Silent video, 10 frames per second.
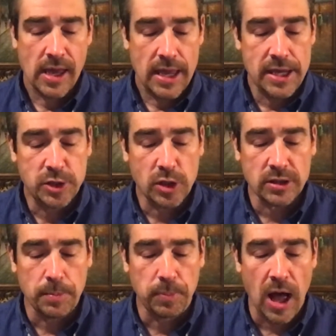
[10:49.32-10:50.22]
He took
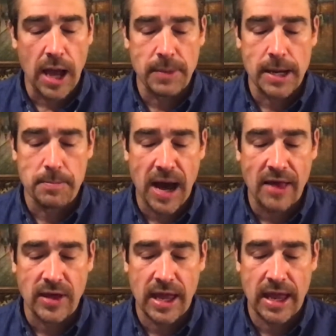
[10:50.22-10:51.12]
the blind man
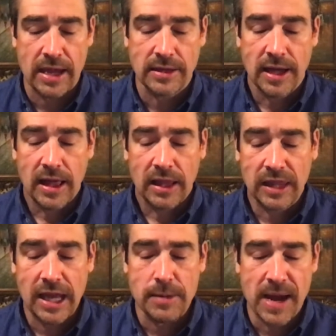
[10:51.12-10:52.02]
by the hand,
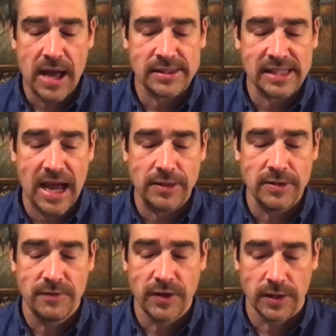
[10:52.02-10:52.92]
led him outside
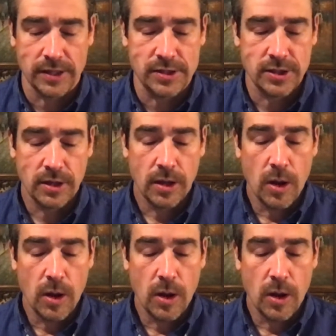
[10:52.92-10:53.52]
the village.